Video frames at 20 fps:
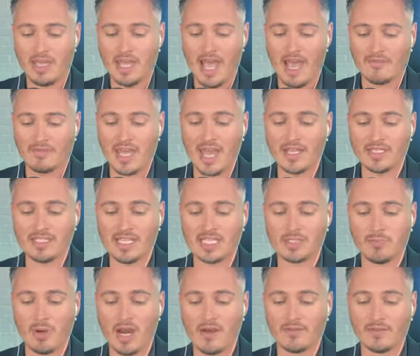Afghanistan's
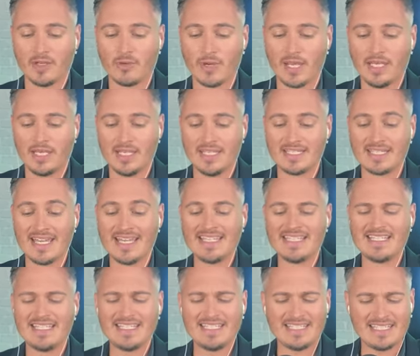poverty rate is
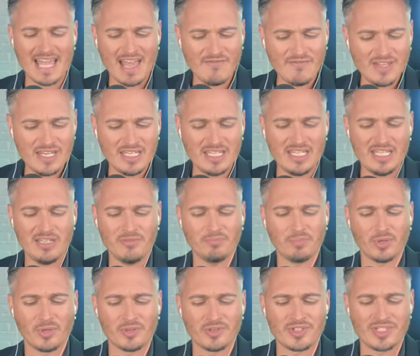
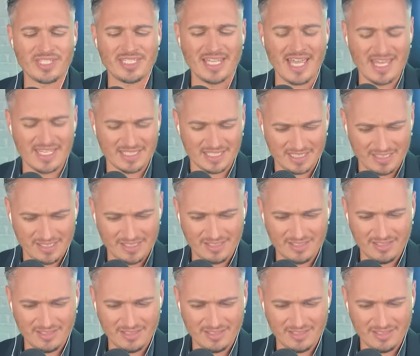70%.